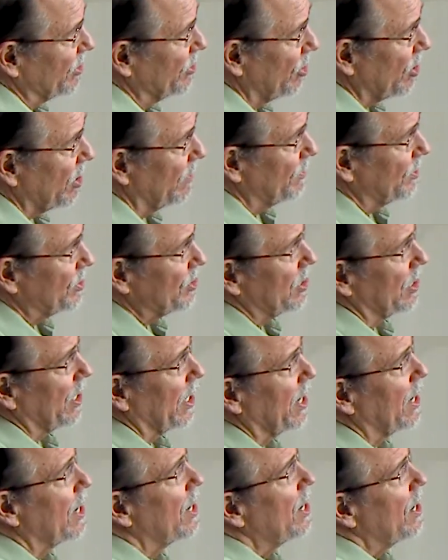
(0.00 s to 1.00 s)
in their
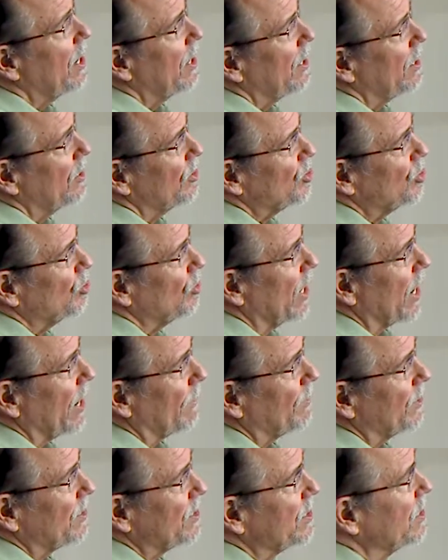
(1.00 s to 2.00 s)
capituli, they shoot
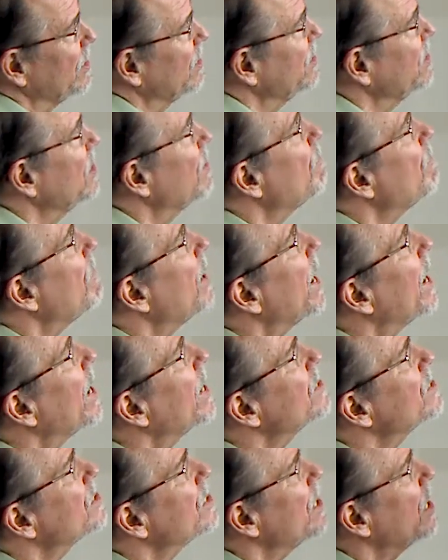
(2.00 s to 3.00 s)
apices,
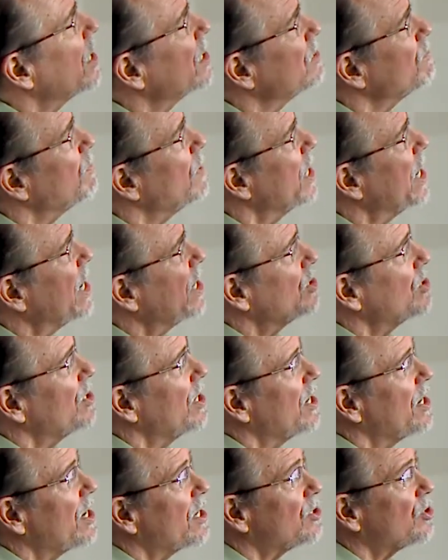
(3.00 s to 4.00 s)
demands an explanation,
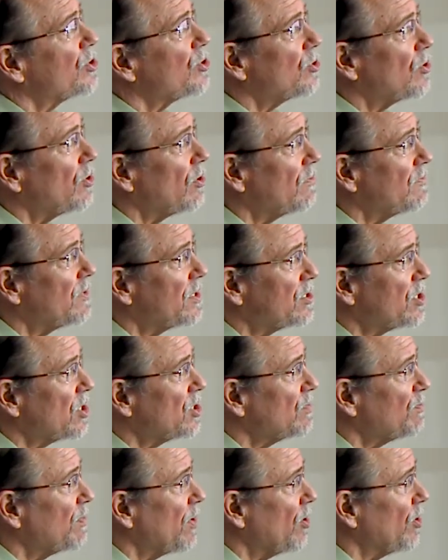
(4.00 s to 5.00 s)
and has served as a
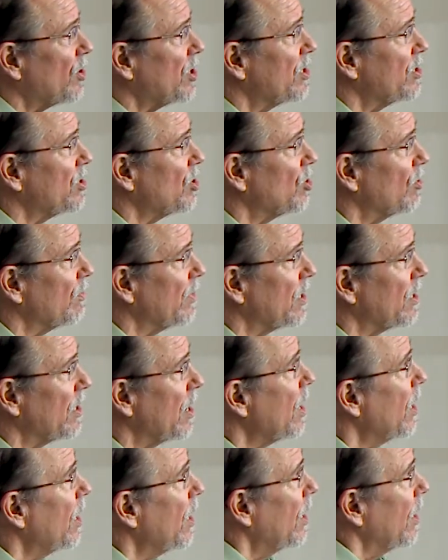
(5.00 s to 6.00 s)
spur to the human
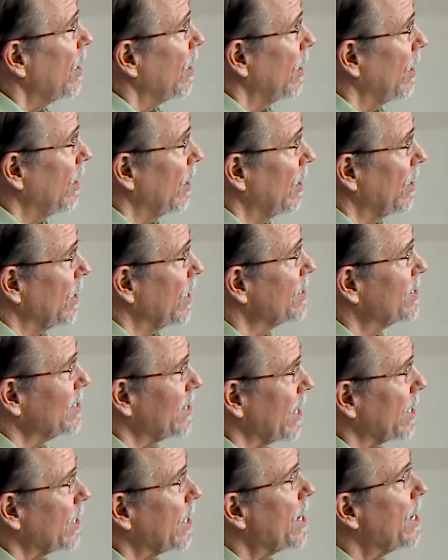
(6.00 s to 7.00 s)

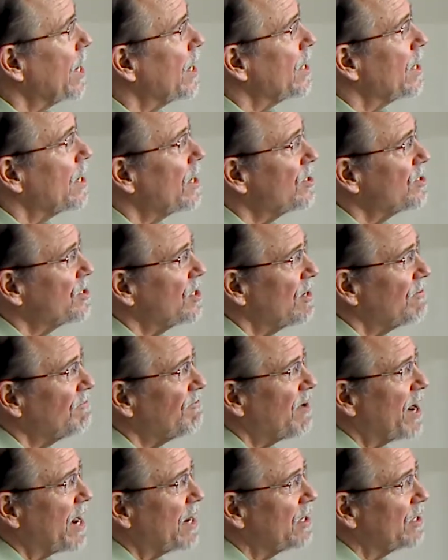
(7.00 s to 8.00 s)
intellect. It is in
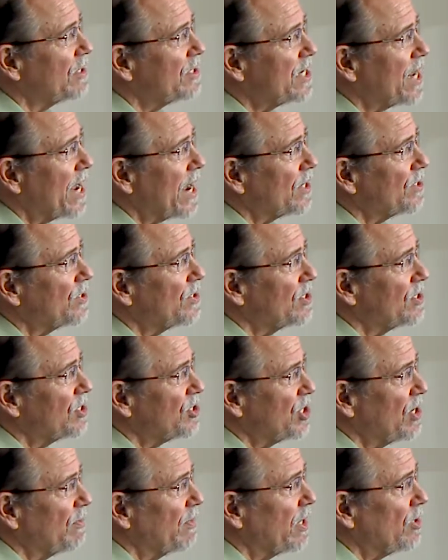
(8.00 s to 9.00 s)
phyllotaxis, the
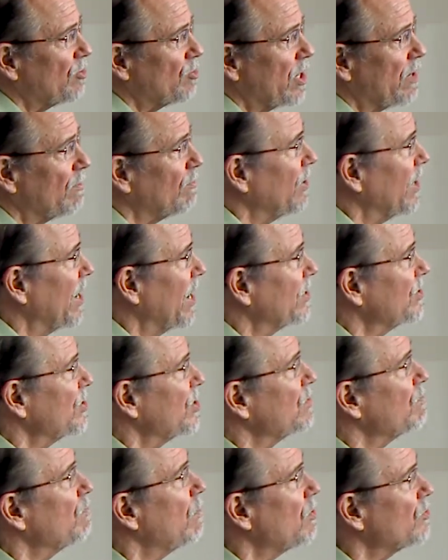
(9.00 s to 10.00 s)
symmetry in plants
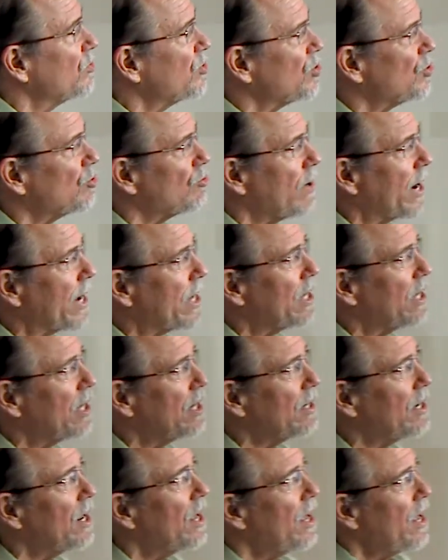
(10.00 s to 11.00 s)
is most
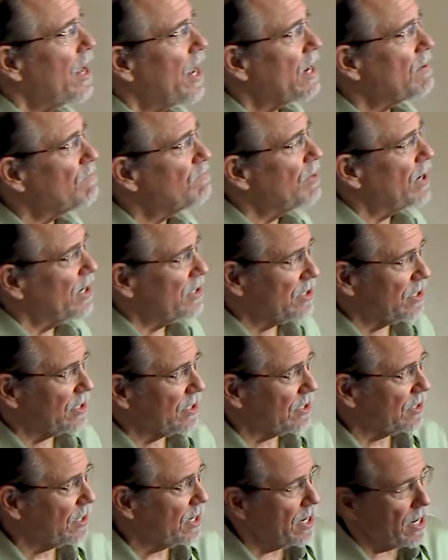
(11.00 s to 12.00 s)
striking and
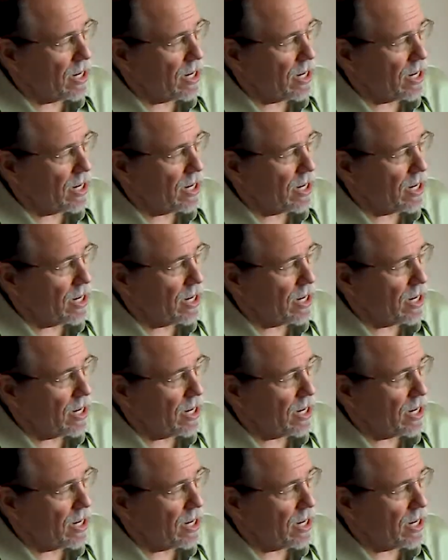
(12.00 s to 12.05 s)
puzzling.